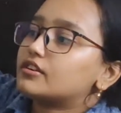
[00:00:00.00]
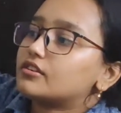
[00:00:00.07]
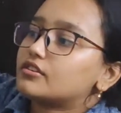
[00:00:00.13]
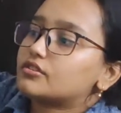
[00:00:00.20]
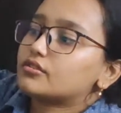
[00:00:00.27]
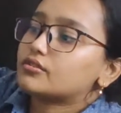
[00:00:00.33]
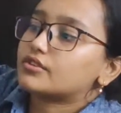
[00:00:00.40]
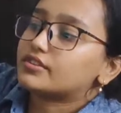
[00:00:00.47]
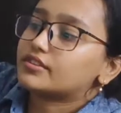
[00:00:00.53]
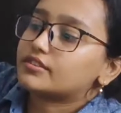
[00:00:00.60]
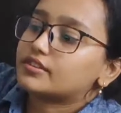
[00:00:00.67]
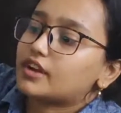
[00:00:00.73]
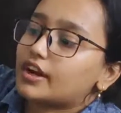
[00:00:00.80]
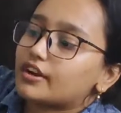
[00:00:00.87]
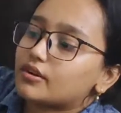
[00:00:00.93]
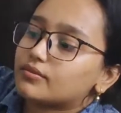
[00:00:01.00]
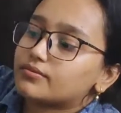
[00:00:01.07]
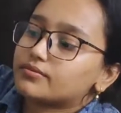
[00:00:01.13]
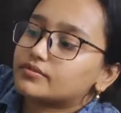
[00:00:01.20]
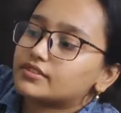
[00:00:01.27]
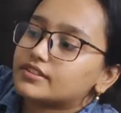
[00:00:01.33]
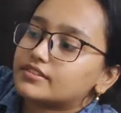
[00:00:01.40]
So it's kind of,
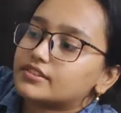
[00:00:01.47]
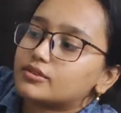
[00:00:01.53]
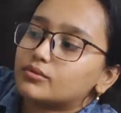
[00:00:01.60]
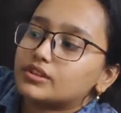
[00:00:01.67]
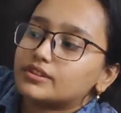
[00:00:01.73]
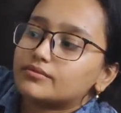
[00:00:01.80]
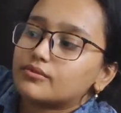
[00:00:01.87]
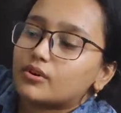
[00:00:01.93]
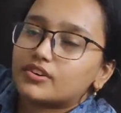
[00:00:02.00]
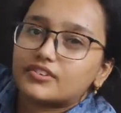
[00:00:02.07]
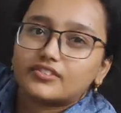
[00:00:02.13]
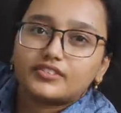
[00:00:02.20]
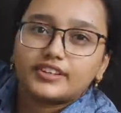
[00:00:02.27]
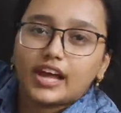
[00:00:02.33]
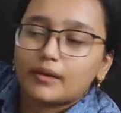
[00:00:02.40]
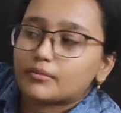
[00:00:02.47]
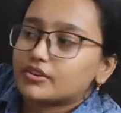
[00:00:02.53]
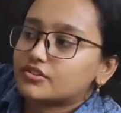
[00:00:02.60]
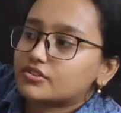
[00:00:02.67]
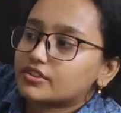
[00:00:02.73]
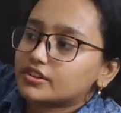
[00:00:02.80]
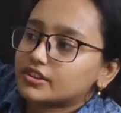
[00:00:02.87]
this new leaf got
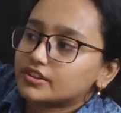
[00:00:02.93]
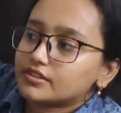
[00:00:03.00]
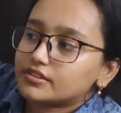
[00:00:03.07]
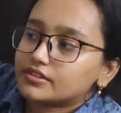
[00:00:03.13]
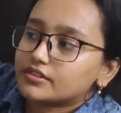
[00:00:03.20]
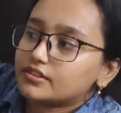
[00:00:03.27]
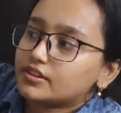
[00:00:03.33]
damaged here